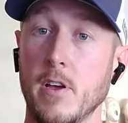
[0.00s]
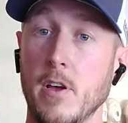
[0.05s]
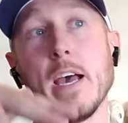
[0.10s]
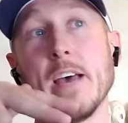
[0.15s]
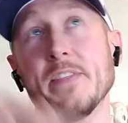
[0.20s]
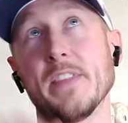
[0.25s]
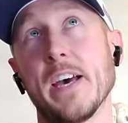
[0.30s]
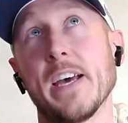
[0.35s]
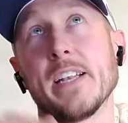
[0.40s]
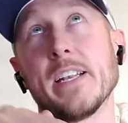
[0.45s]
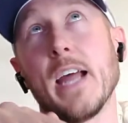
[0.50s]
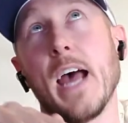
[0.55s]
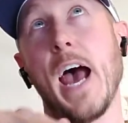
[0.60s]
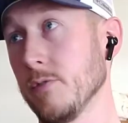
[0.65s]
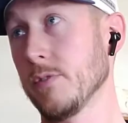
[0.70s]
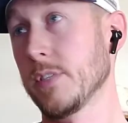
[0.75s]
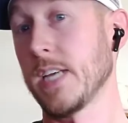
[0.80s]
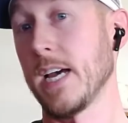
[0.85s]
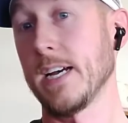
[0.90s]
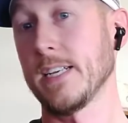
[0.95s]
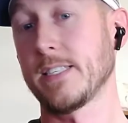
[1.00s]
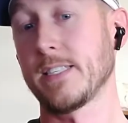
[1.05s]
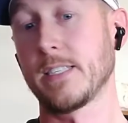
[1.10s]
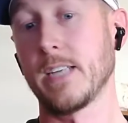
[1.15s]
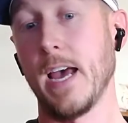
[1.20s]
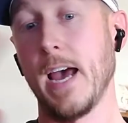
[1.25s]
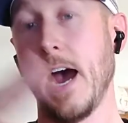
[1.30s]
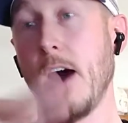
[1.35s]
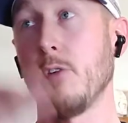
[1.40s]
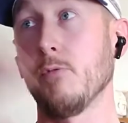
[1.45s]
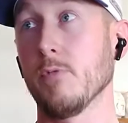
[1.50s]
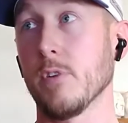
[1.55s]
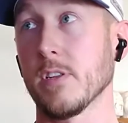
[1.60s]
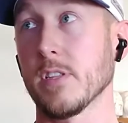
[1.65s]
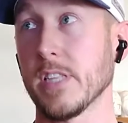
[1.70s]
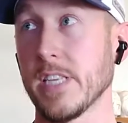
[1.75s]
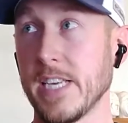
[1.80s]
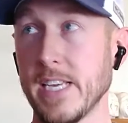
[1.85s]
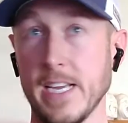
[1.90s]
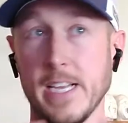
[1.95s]
And then you test
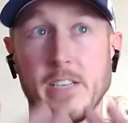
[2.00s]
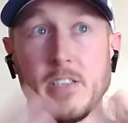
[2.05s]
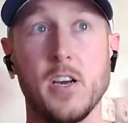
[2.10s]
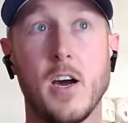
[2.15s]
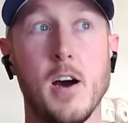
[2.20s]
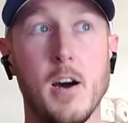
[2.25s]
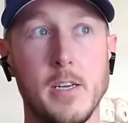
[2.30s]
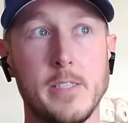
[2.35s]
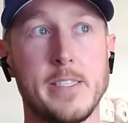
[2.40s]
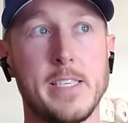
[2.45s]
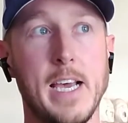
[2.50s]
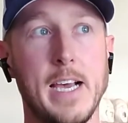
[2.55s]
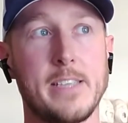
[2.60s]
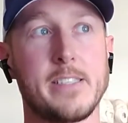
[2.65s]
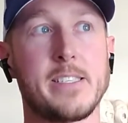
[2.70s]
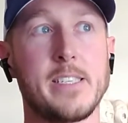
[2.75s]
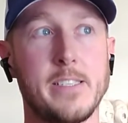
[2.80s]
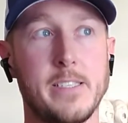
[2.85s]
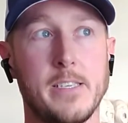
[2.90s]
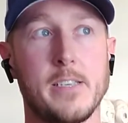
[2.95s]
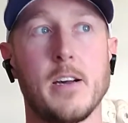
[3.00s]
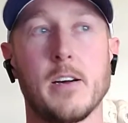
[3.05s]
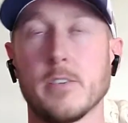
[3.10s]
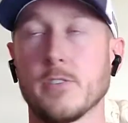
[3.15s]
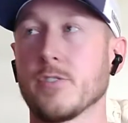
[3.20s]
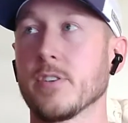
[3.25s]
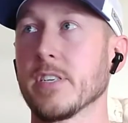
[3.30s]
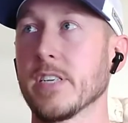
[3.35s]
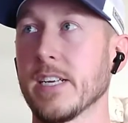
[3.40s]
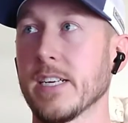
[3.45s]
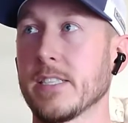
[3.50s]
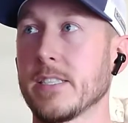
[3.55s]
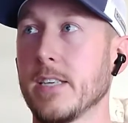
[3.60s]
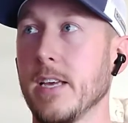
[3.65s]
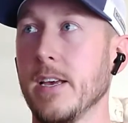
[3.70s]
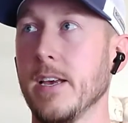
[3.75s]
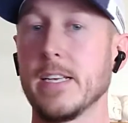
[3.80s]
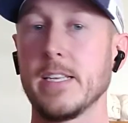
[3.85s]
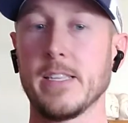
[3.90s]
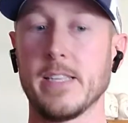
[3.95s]
outwardly in context. Does it contradict
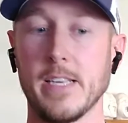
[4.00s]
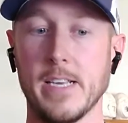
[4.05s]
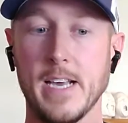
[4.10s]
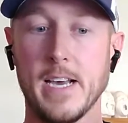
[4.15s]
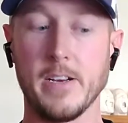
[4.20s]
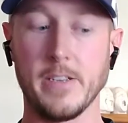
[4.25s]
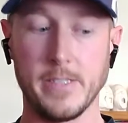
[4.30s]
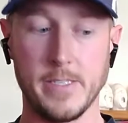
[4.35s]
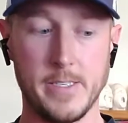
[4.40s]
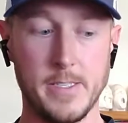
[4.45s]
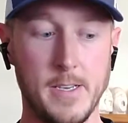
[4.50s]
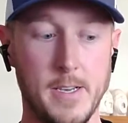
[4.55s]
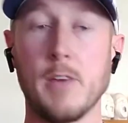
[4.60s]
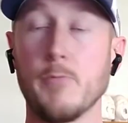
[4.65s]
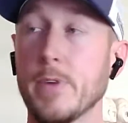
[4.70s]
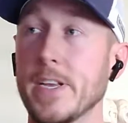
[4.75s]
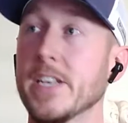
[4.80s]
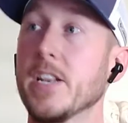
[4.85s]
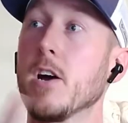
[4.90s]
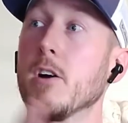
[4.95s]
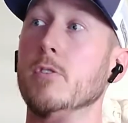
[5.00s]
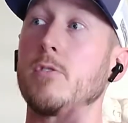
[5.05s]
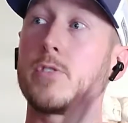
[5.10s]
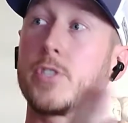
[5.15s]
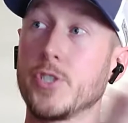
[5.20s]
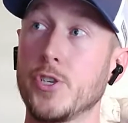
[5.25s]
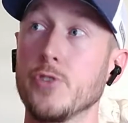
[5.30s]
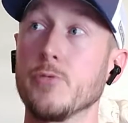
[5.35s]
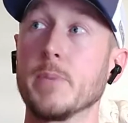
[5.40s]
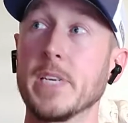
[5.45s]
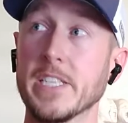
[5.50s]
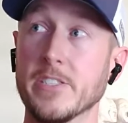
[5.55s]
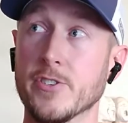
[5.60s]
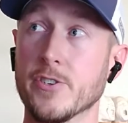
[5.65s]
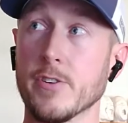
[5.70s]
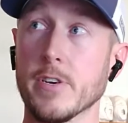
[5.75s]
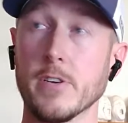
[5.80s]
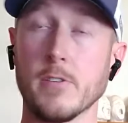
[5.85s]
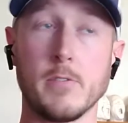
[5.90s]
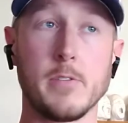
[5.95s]
anything else that we know to be
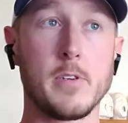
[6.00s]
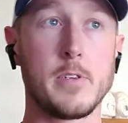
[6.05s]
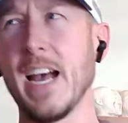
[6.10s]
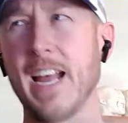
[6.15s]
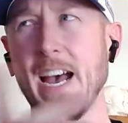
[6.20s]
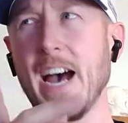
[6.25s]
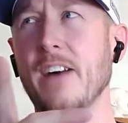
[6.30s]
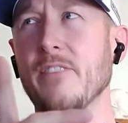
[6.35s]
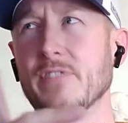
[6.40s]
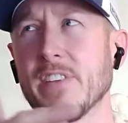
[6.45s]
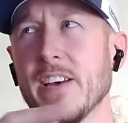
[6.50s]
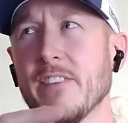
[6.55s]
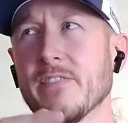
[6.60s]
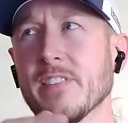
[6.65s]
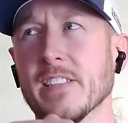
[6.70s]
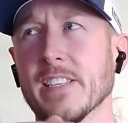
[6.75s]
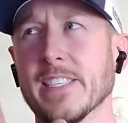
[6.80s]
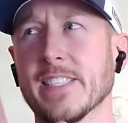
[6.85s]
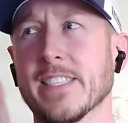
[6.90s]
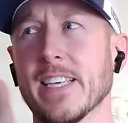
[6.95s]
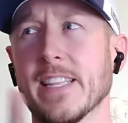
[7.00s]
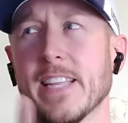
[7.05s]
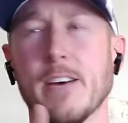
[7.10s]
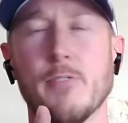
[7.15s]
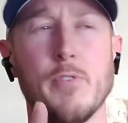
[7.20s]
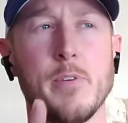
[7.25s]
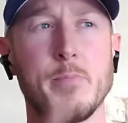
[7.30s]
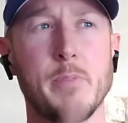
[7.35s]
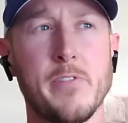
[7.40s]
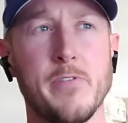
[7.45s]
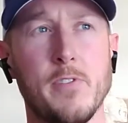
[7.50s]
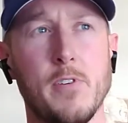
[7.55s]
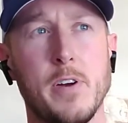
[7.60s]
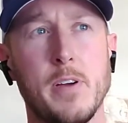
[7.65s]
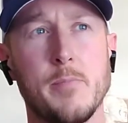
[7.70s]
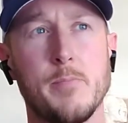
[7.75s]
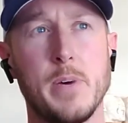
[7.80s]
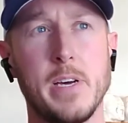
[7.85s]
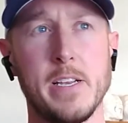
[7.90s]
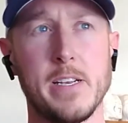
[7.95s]
true? I have definitely said that one
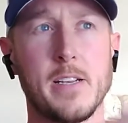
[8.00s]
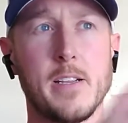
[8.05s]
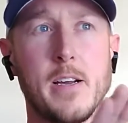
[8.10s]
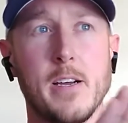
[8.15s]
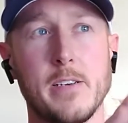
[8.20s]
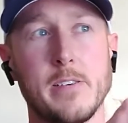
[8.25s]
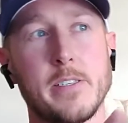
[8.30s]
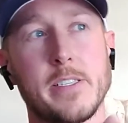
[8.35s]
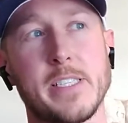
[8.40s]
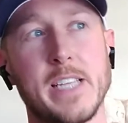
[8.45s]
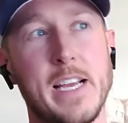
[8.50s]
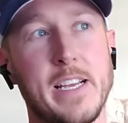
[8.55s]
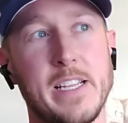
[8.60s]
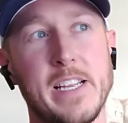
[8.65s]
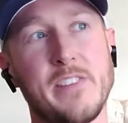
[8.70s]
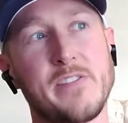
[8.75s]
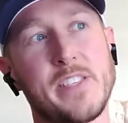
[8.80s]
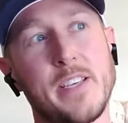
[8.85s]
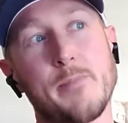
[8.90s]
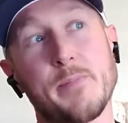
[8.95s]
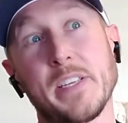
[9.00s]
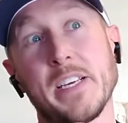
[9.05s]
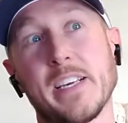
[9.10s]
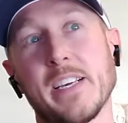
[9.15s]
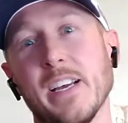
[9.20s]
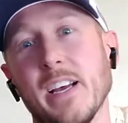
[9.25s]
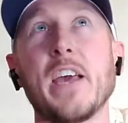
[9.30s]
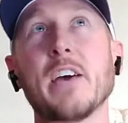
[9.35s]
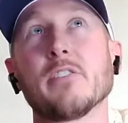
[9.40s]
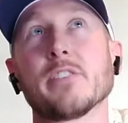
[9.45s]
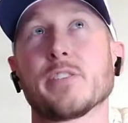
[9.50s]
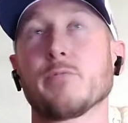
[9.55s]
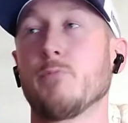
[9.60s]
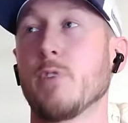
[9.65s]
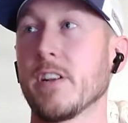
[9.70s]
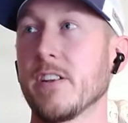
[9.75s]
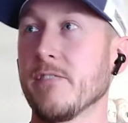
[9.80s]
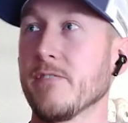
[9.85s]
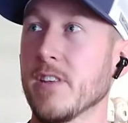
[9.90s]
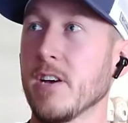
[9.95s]
before, but understand if something fails
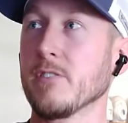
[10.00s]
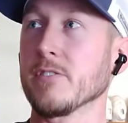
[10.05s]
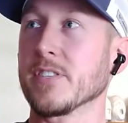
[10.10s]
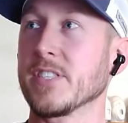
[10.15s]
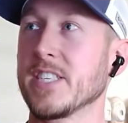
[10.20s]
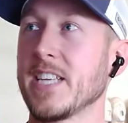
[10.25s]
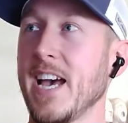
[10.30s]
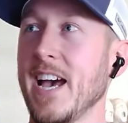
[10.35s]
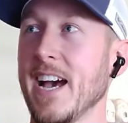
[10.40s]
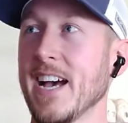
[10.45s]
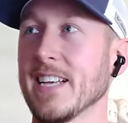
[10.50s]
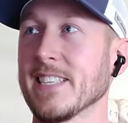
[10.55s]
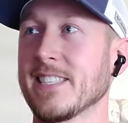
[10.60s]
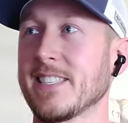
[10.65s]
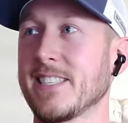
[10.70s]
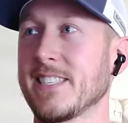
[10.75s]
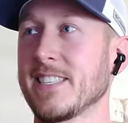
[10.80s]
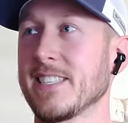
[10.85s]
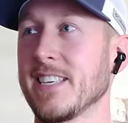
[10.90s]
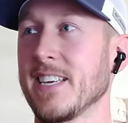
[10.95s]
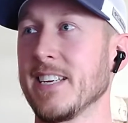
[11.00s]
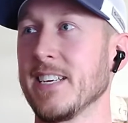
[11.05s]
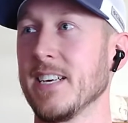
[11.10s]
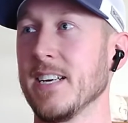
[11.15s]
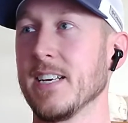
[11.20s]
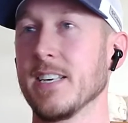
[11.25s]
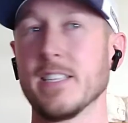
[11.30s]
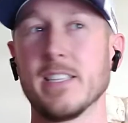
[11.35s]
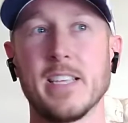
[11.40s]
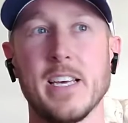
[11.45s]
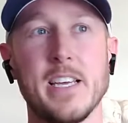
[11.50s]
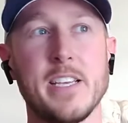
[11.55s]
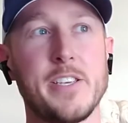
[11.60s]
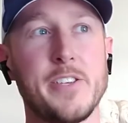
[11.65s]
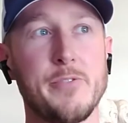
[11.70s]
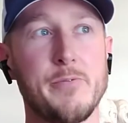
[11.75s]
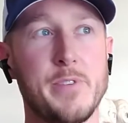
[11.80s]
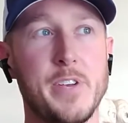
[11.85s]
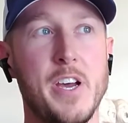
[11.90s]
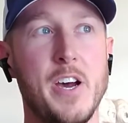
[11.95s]
one of those tests, then
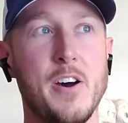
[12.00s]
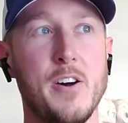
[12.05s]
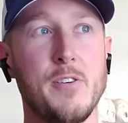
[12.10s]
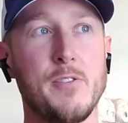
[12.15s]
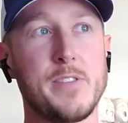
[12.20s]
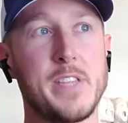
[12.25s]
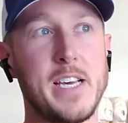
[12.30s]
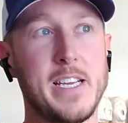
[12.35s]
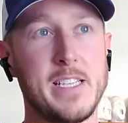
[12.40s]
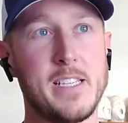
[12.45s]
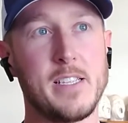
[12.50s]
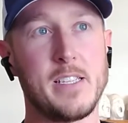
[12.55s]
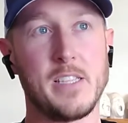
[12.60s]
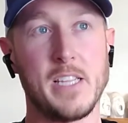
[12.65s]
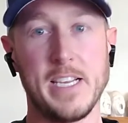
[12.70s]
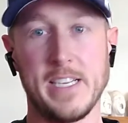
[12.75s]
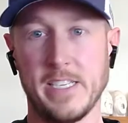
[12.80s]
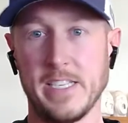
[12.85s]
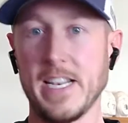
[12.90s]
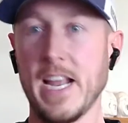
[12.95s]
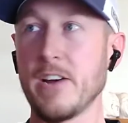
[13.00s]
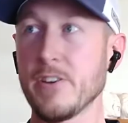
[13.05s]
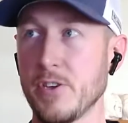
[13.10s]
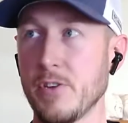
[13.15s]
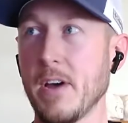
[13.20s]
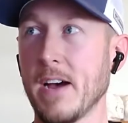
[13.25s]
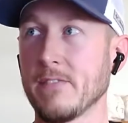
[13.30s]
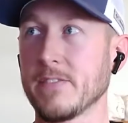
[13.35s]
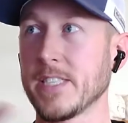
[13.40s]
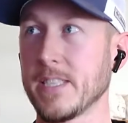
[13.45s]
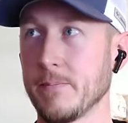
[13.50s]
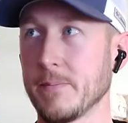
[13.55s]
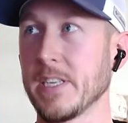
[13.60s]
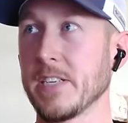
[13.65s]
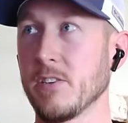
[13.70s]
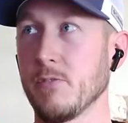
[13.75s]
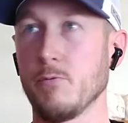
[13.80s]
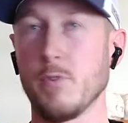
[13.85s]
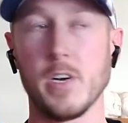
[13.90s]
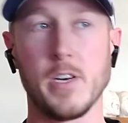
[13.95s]
you know that like now you have
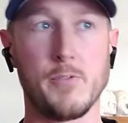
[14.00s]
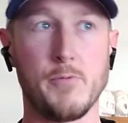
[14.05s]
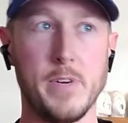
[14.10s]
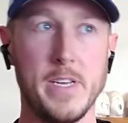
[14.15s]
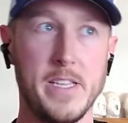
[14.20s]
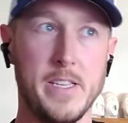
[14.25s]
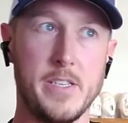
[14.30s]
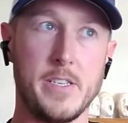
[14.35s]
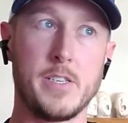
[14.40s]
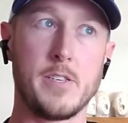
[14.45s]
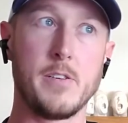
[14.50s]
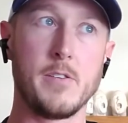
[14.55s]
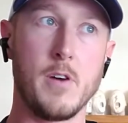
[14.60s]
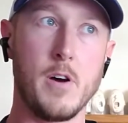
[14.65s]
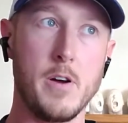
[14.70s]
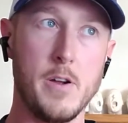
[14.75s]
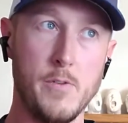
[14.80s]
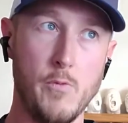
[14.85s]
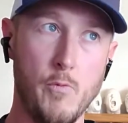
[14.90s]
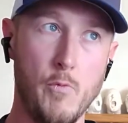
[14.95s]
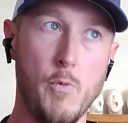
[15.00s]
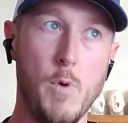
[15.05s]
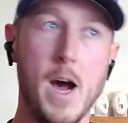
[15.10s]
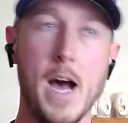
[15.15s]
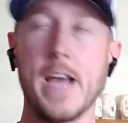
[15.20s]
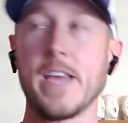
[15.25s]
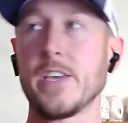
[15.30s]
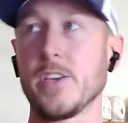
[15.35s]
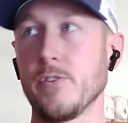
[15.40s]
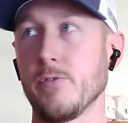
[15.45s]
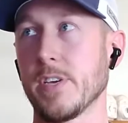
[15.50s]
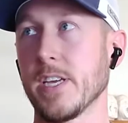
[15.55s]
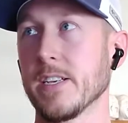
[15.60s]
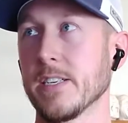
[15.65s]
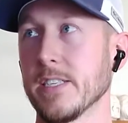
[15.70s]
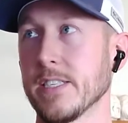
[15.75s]
something to work with on why you can